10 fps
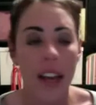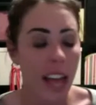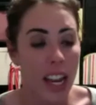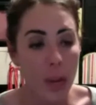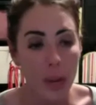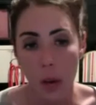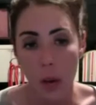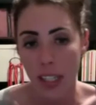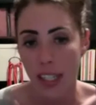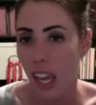Anyone who
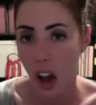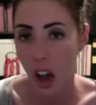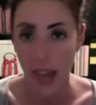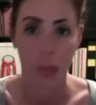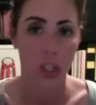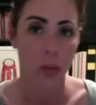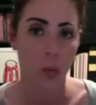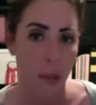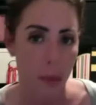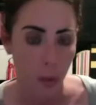wants to get on, which is
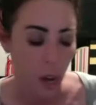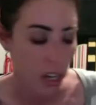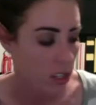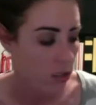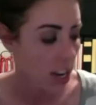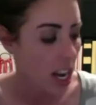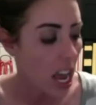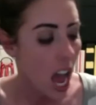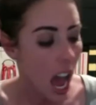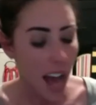why people watch this, right?
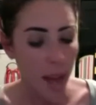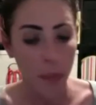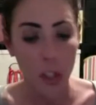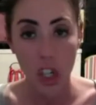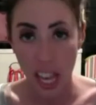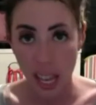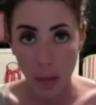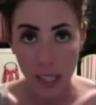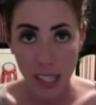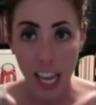
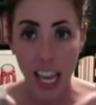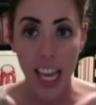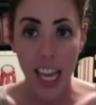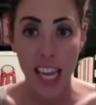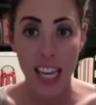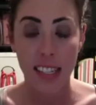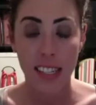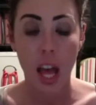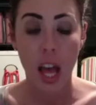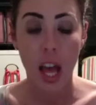James is
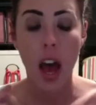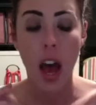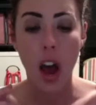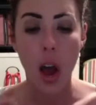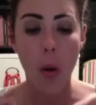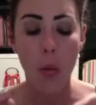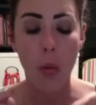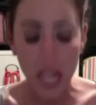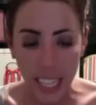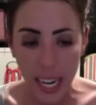
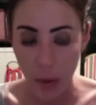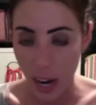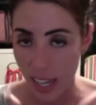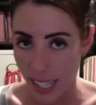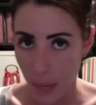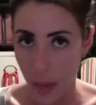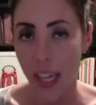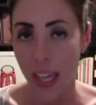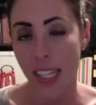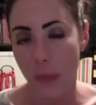really impressing me
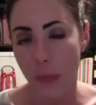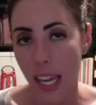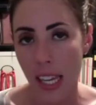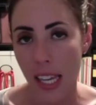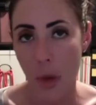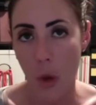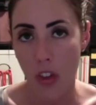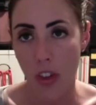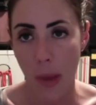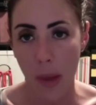because he's making his most
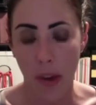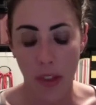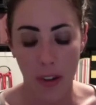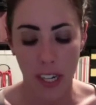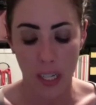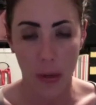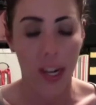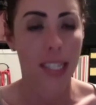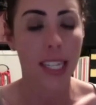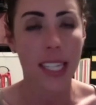of the Big Brother experience.